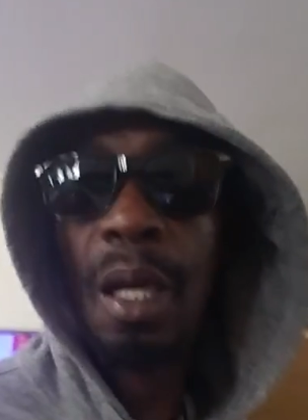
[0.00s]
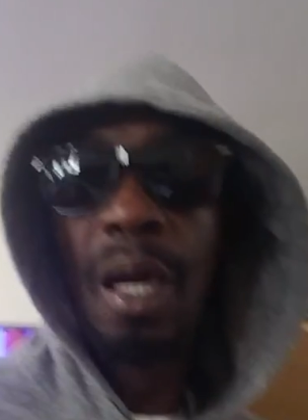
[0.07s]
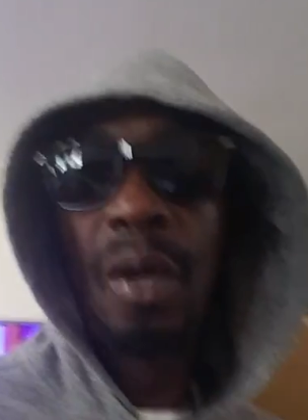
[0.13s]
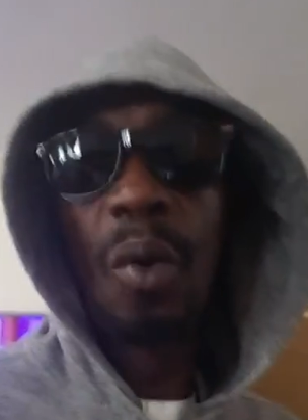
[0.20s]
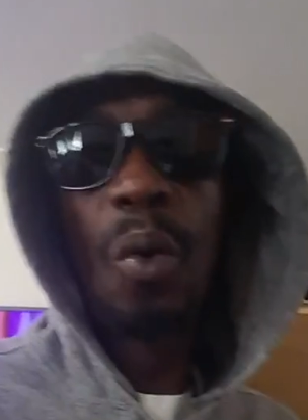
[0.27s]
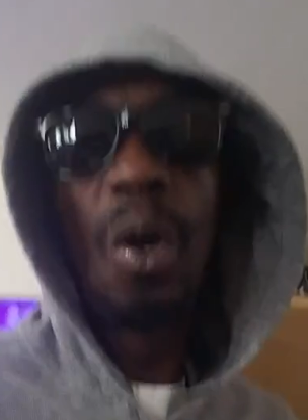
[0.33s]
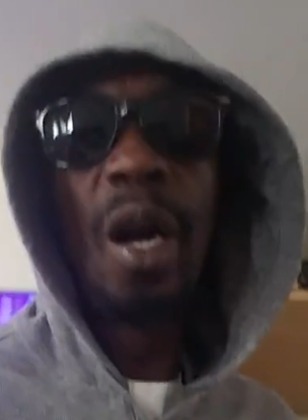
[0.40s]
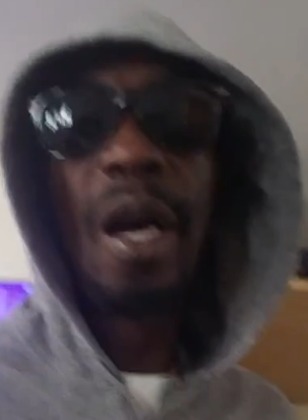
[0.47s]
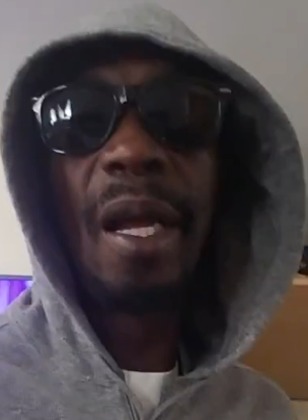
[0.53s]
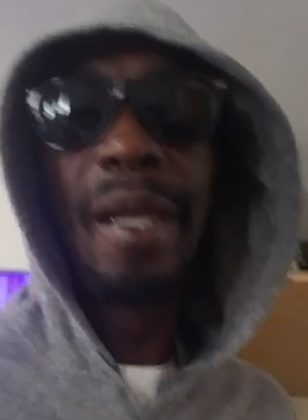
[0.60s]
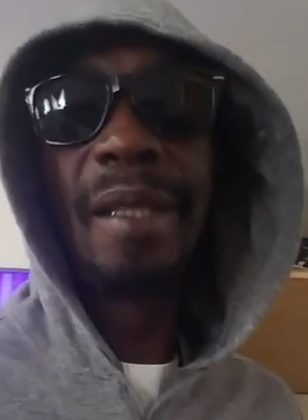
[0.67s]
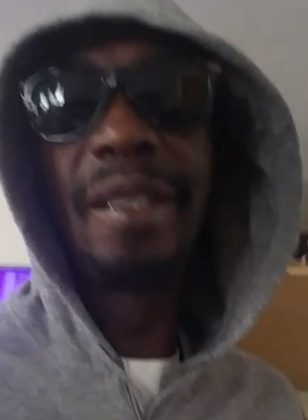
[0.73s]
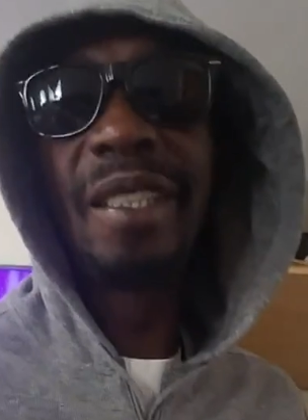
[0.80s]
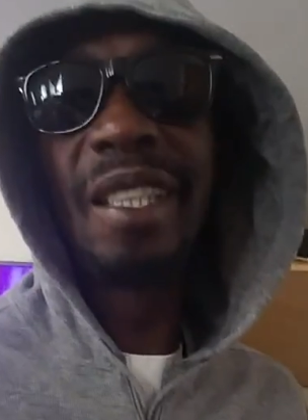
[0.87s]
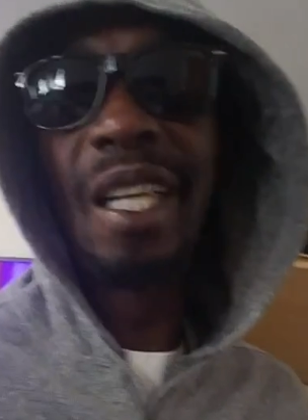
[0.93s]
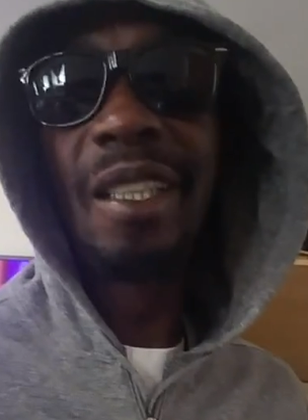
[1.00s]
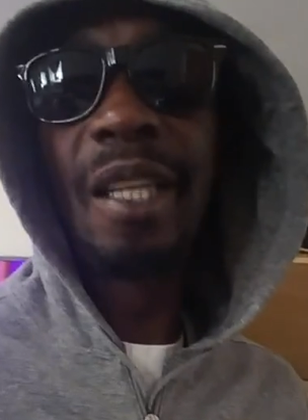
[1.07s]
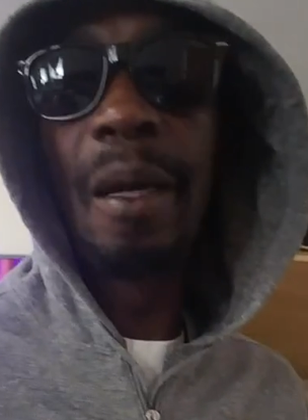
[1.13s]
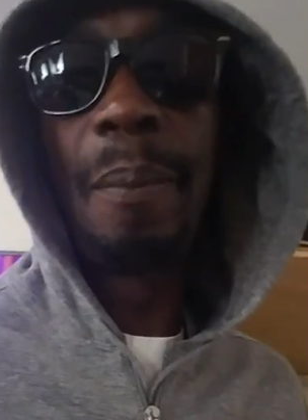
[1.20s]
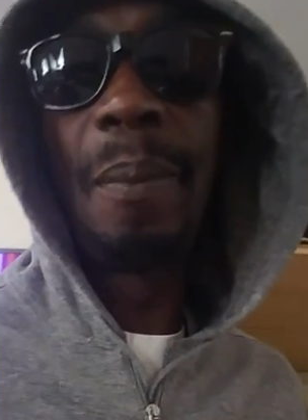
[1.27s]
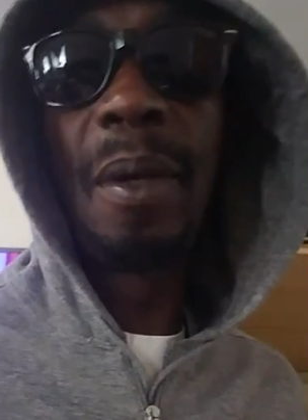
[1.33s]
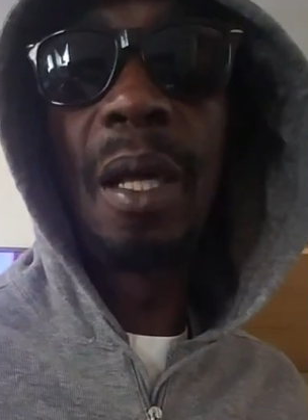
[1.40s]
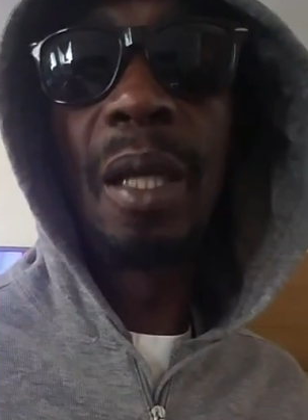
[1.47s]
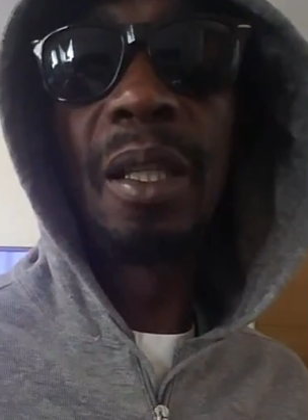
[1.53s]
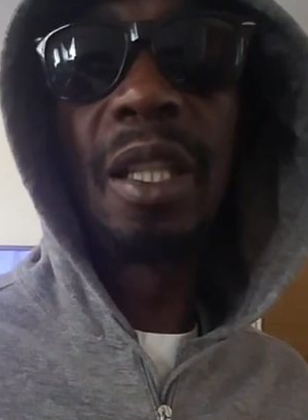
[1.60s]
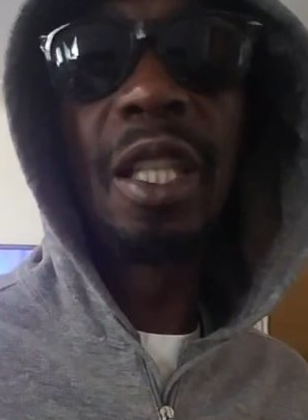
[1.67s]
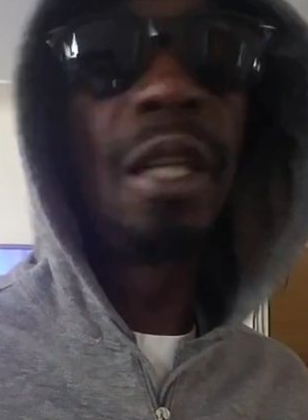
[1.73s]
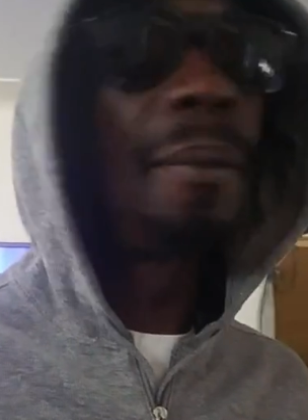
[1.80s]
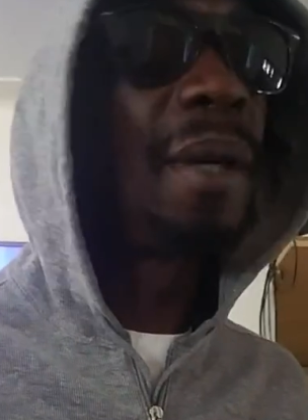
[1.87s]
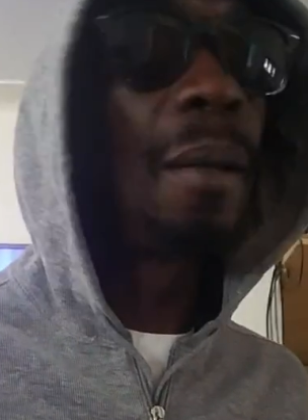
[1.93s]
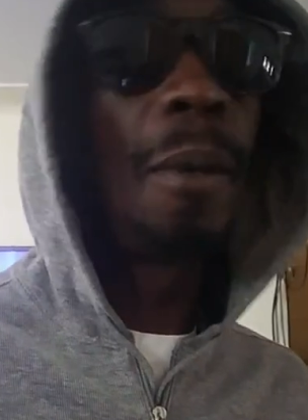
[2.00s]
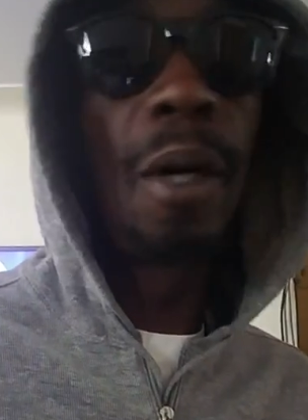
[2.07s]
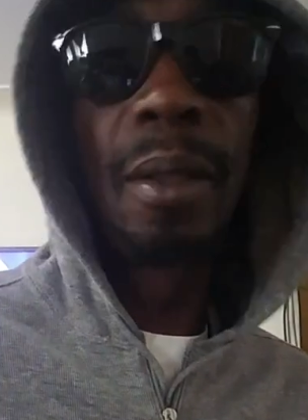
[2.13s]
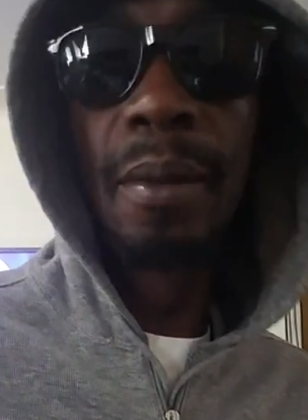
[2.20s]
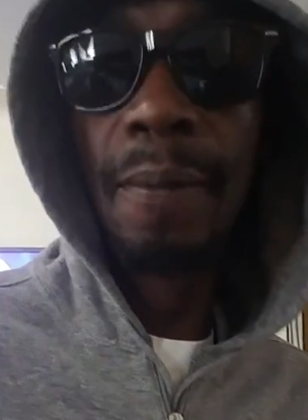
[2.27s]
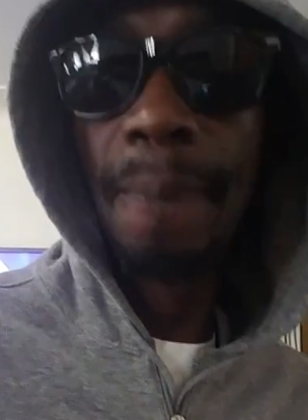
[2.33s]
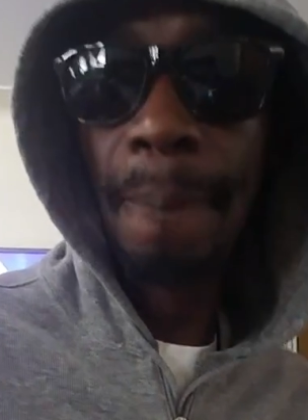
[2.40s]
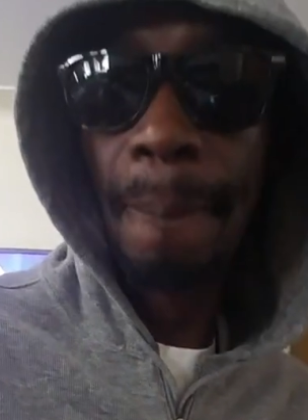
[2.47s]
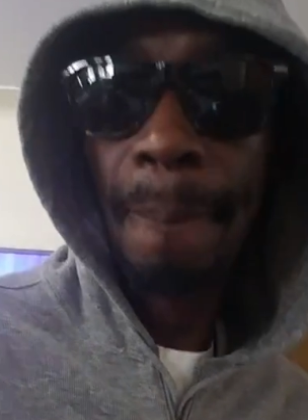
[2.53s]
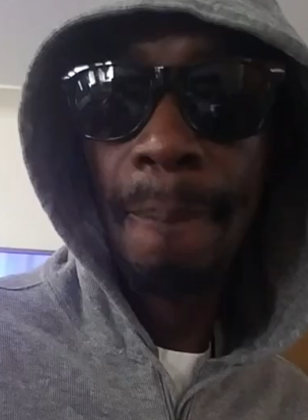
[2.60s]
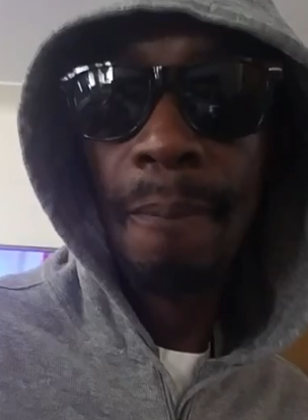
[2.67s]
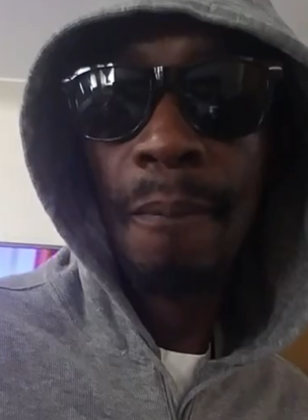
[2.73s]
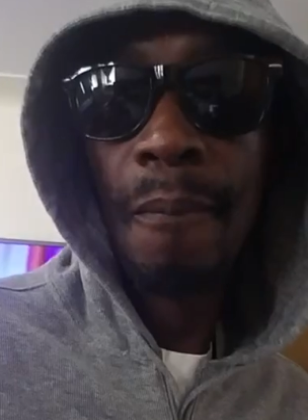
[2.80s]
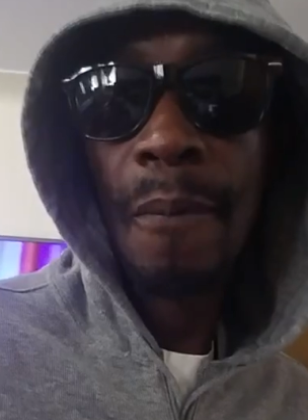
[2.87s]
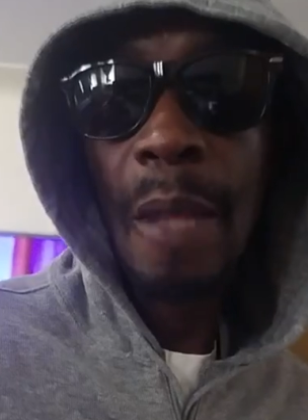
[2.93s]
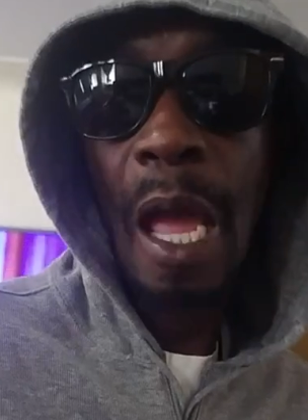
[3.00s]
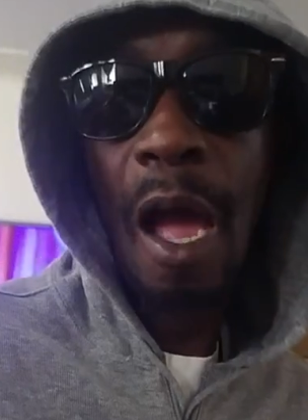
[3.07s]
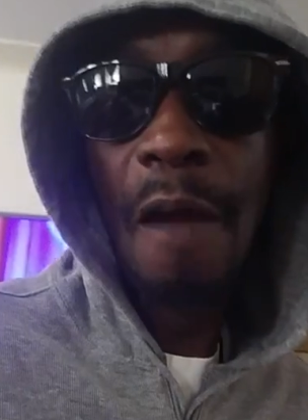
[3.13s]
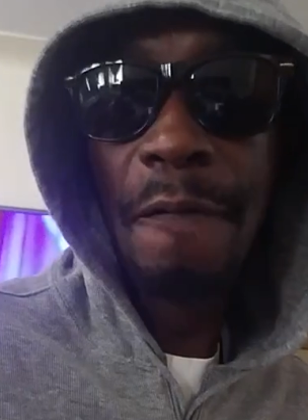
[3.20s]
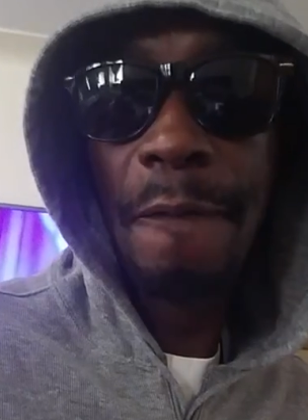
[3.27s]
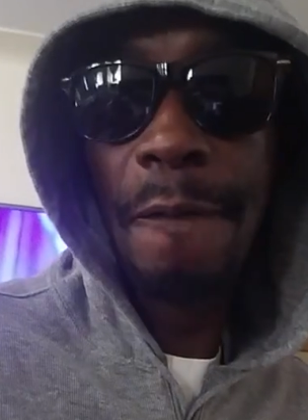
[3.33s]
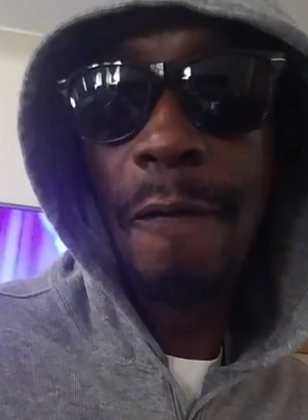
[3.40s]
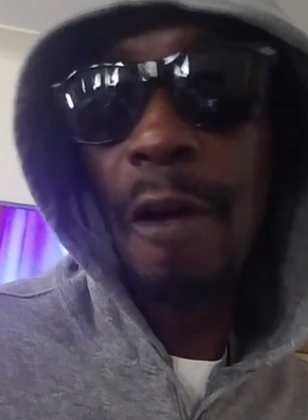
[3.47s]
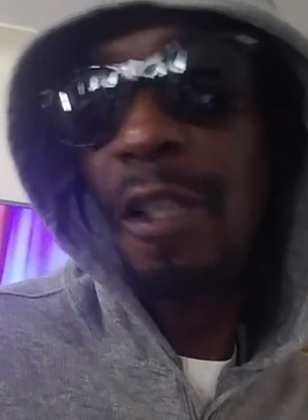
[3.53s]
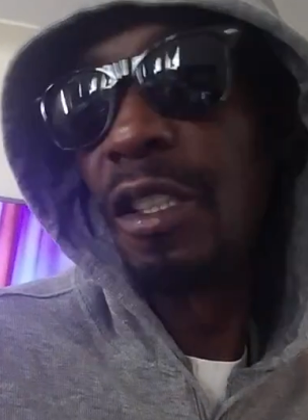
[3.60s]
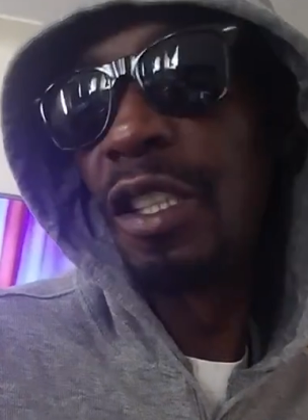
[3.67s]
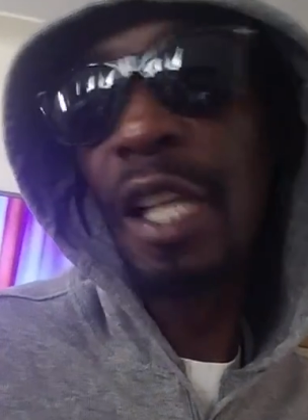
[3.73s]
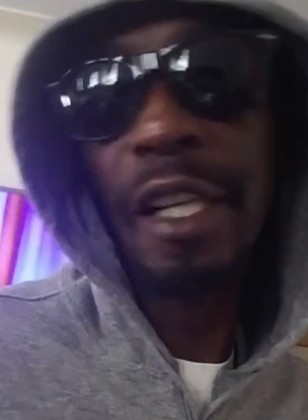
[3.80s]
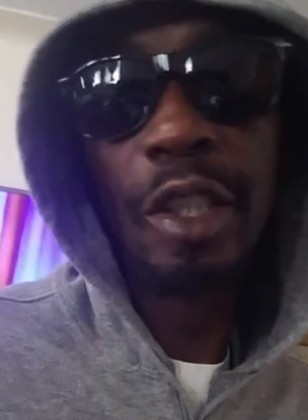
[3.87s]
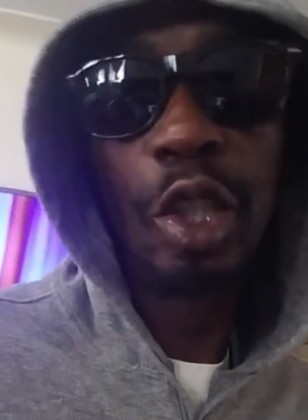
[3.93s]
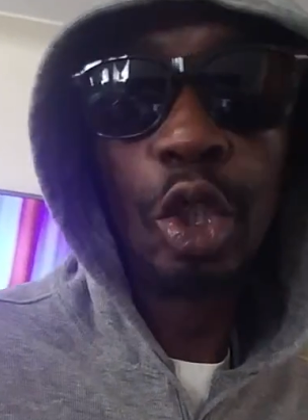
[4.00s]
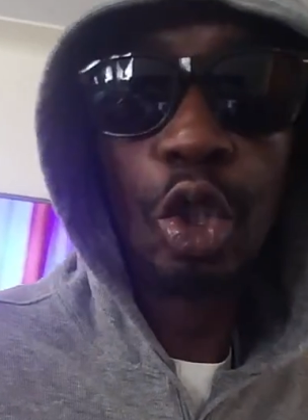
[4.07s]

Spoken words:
At the world, it's not a plan. Hear me, man? A franchise to